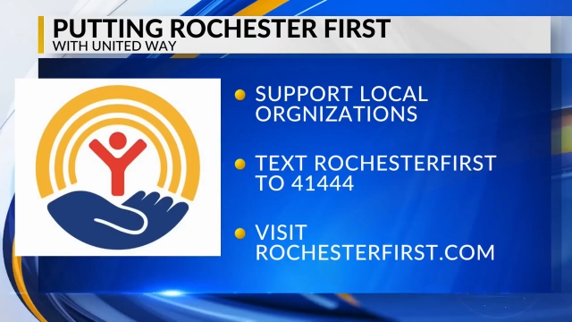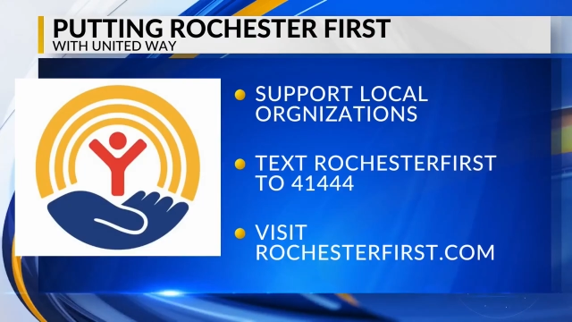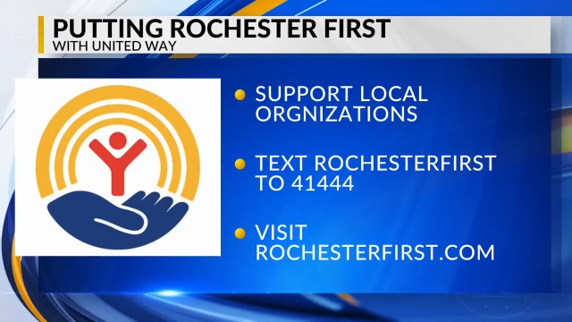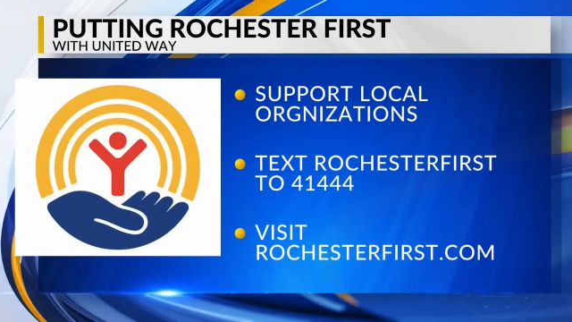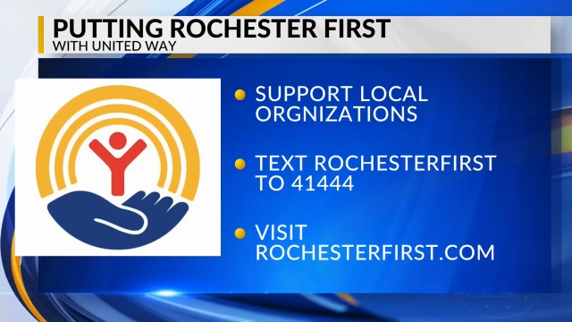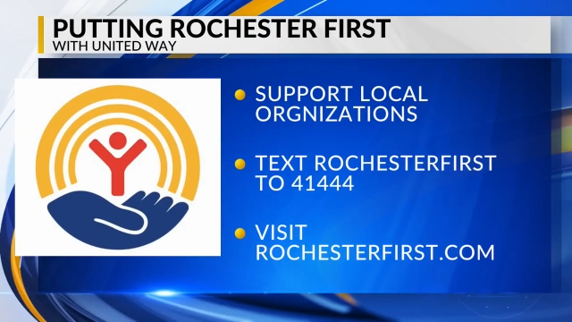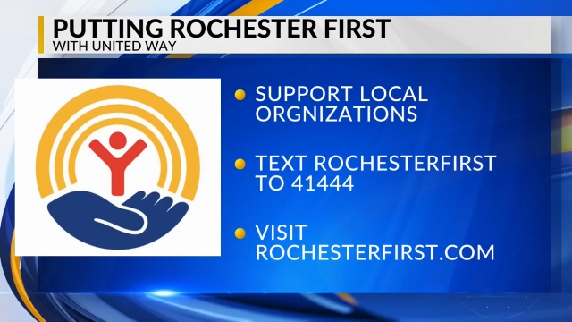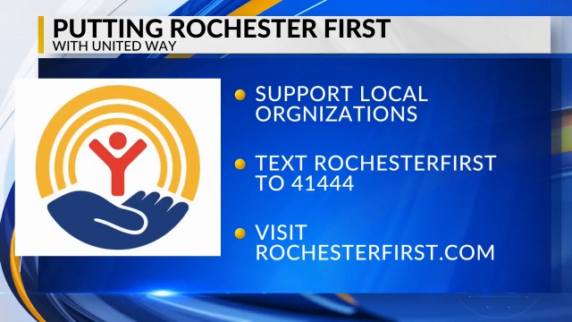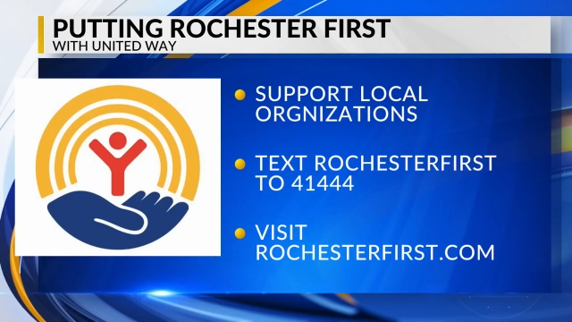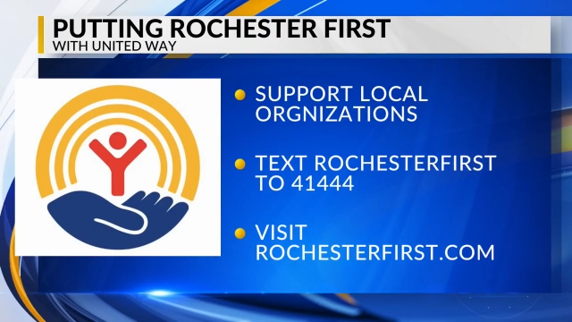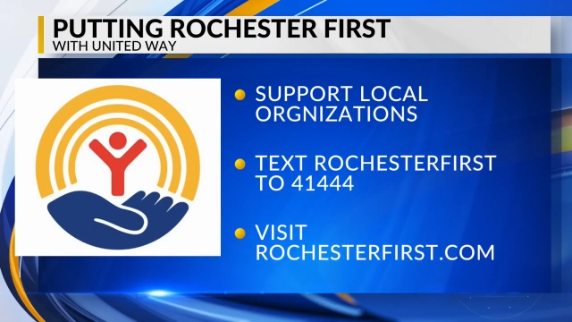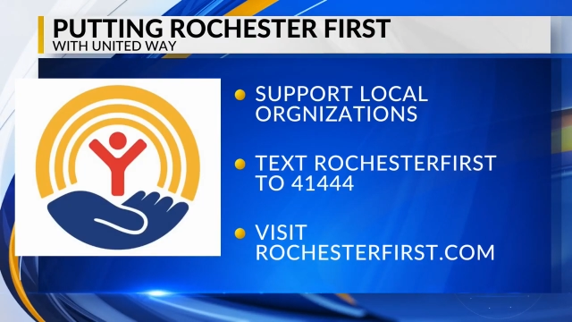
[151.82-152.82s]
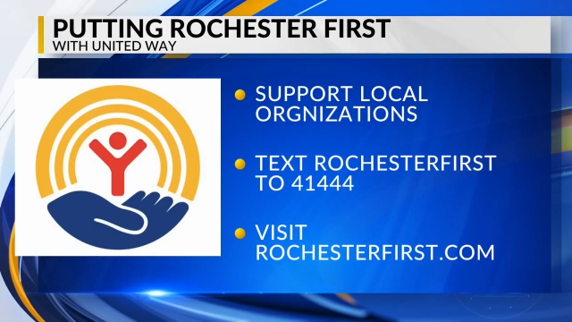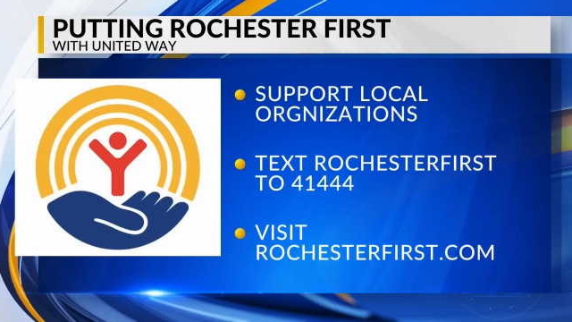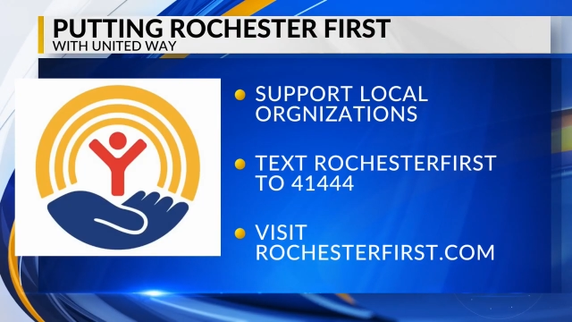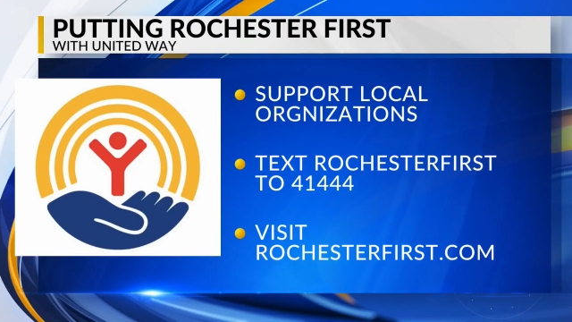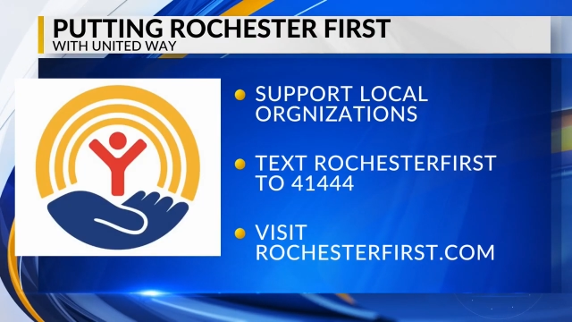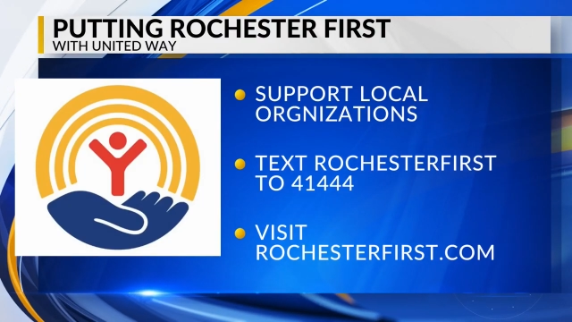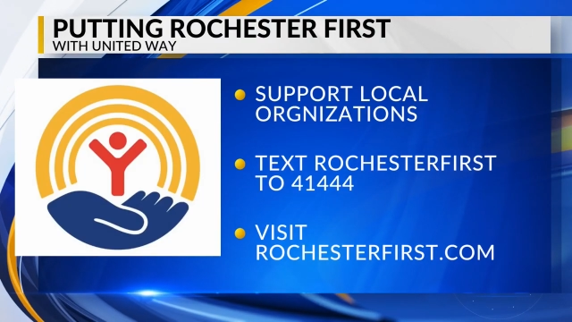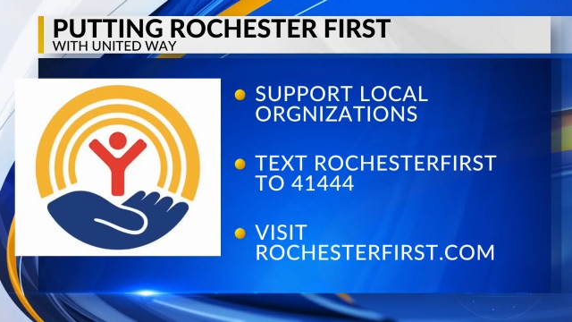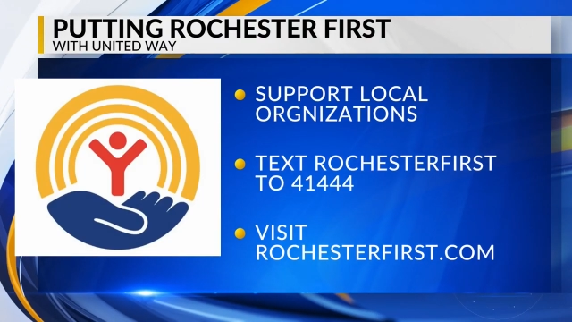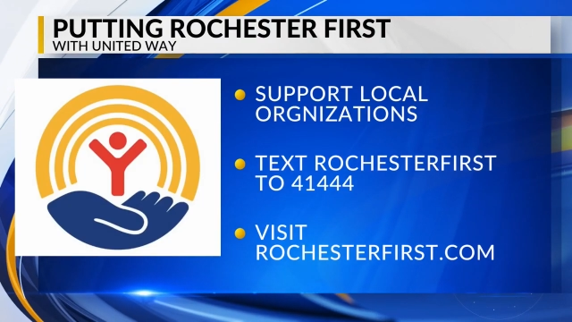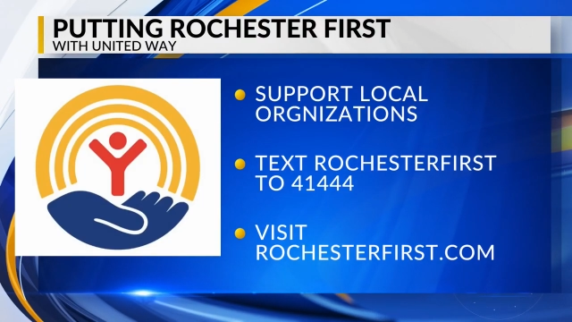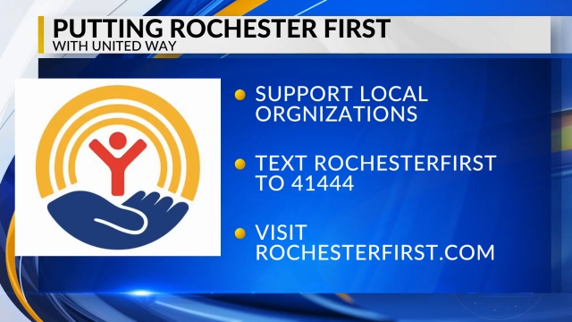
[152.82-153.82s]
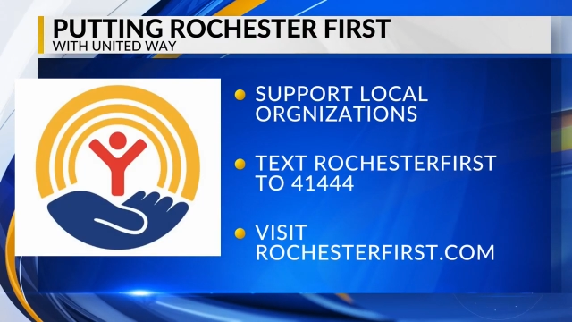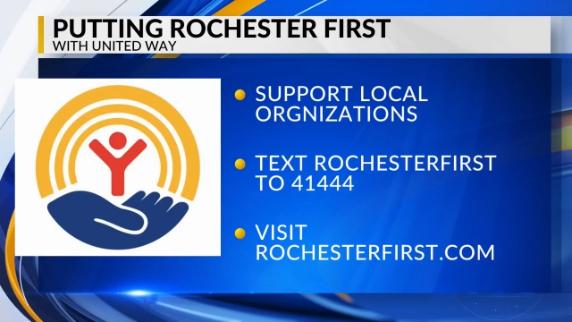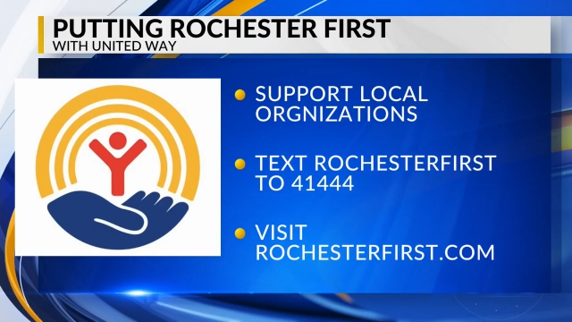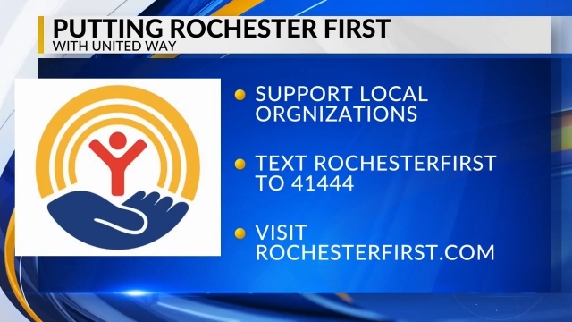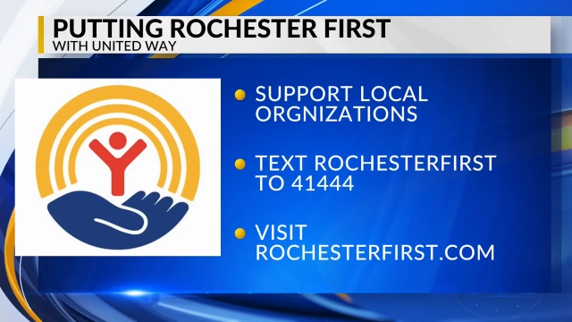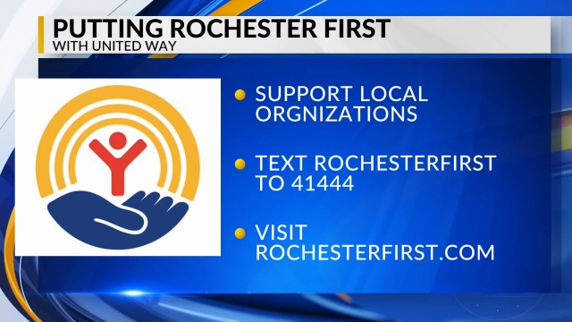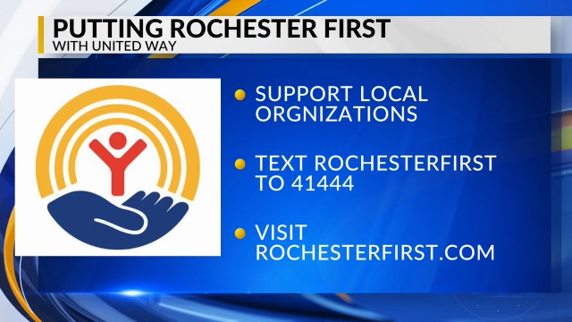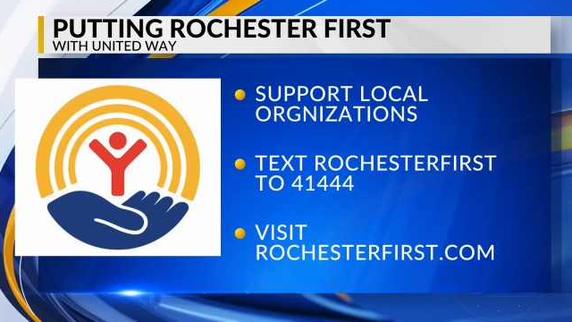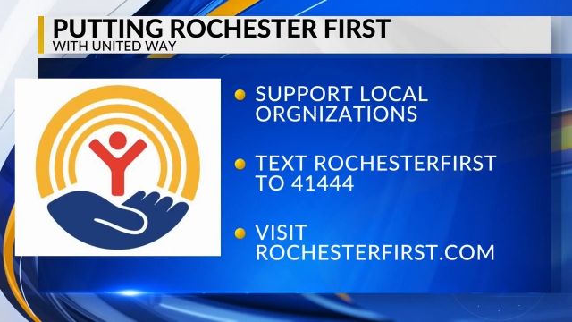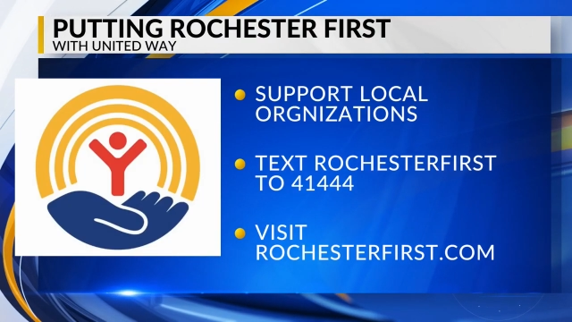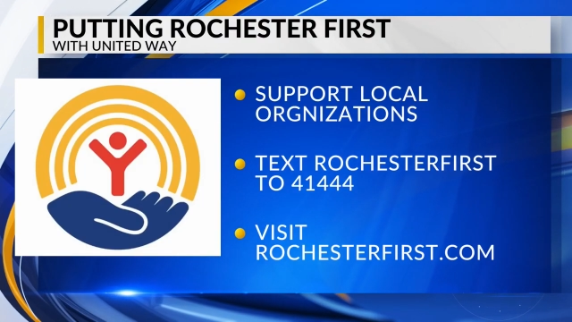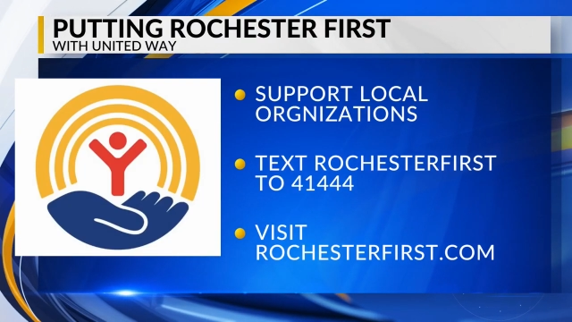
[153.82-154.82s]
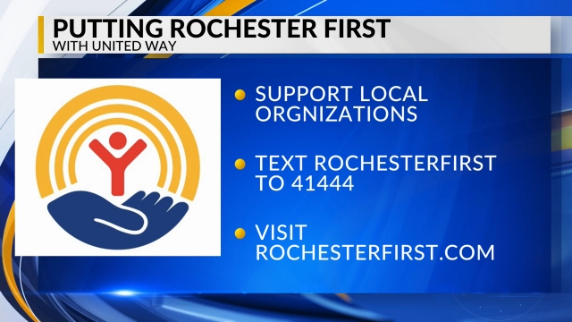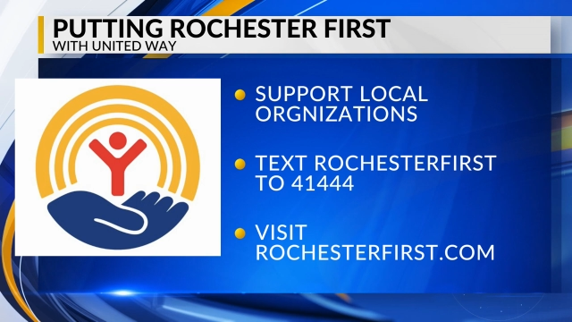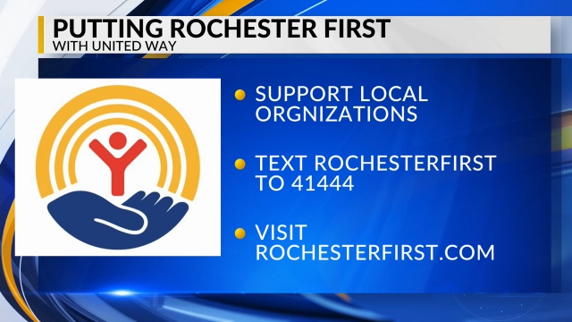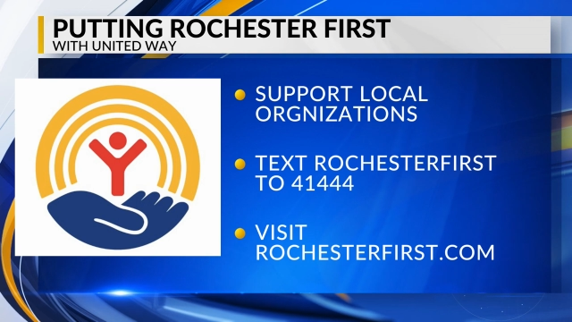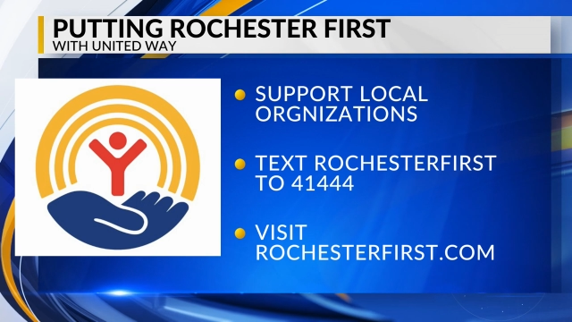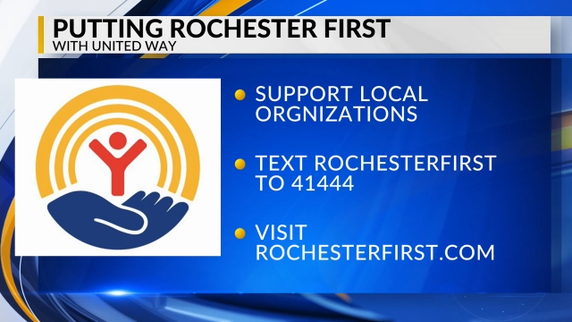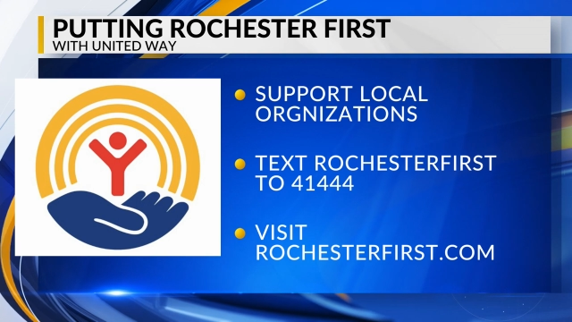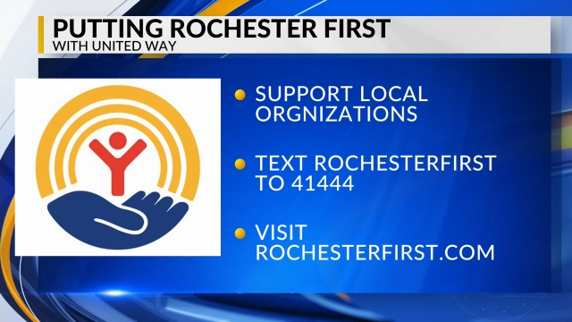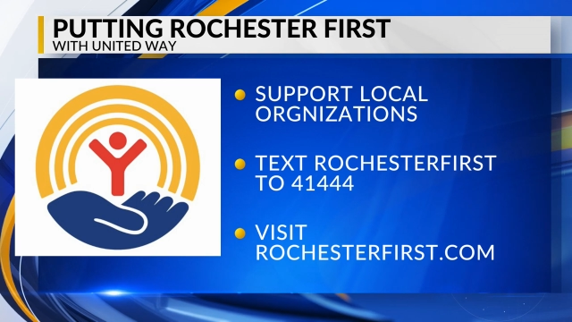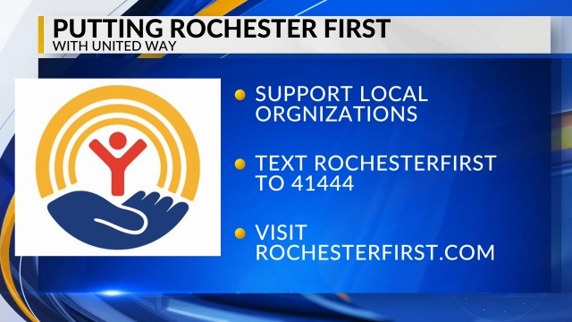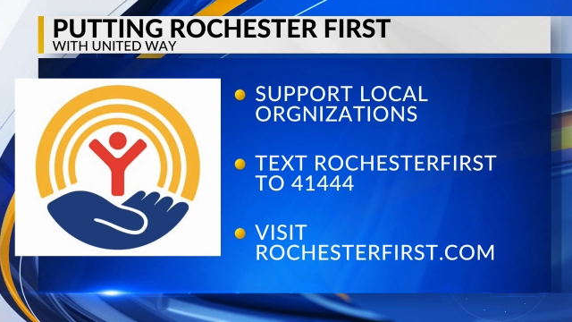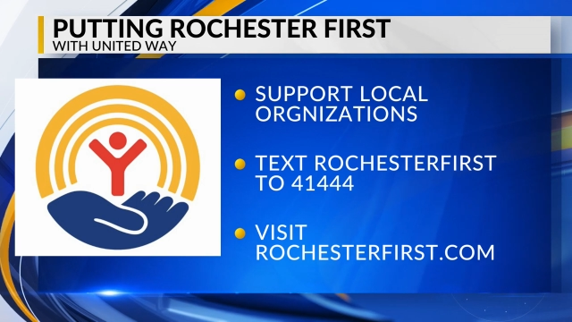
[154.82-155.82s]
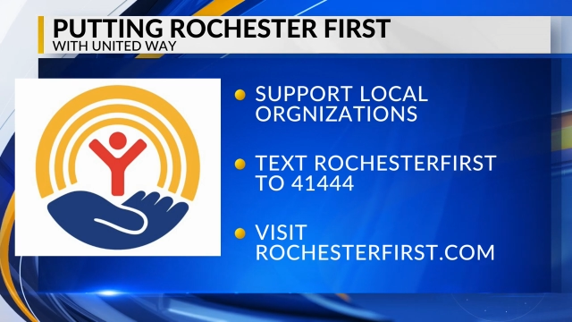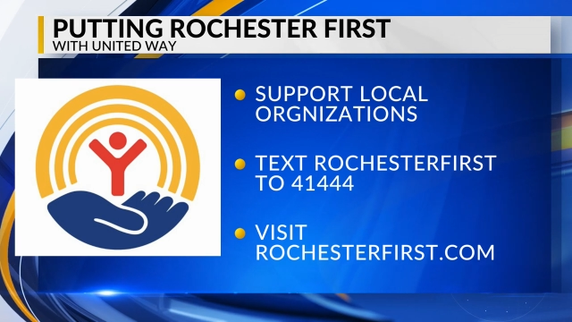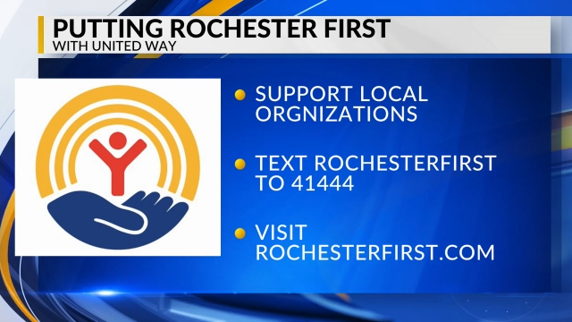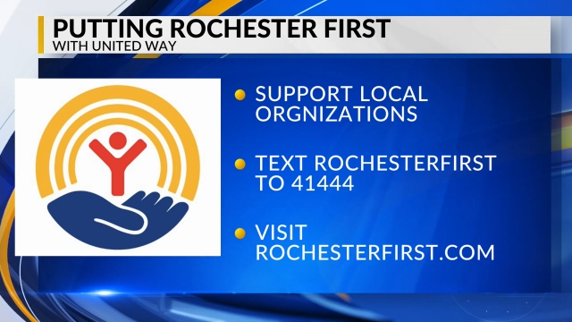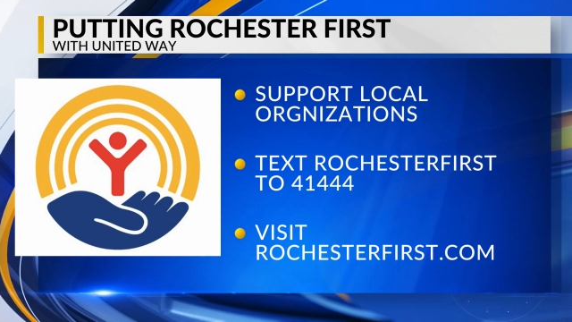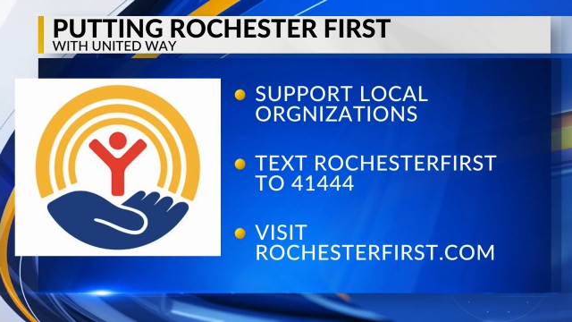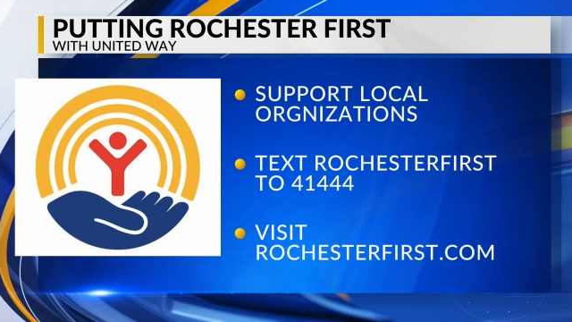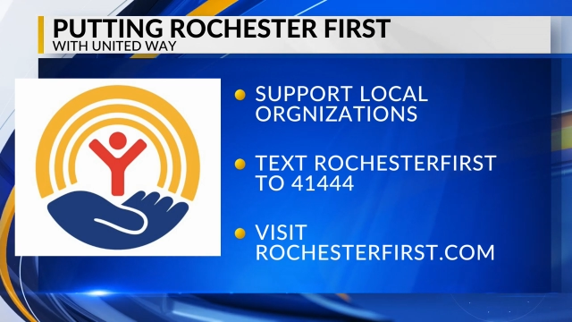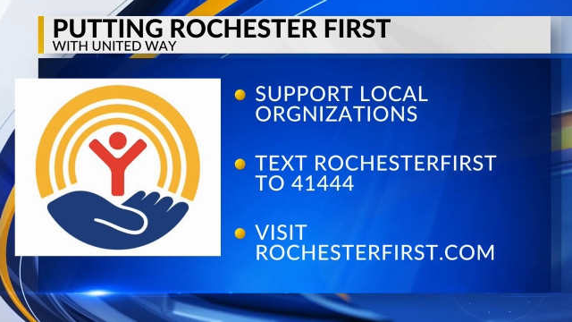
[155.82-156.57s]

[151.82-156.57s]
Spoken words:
Nobody's mouth can be seen.